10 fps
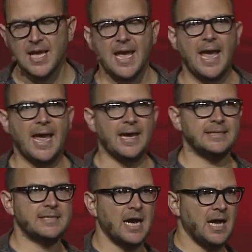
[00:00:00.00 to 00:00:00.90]

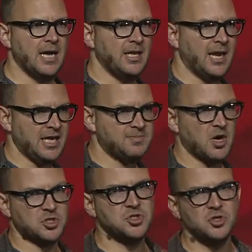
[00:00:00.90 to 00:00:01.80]
And uh,
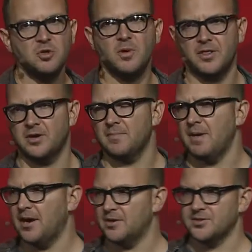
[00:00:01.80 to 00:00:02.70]
Lexmark sued one of their
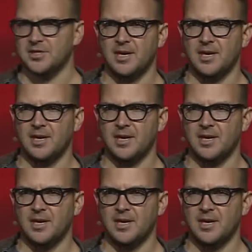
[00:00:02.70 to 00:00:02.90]
competitors,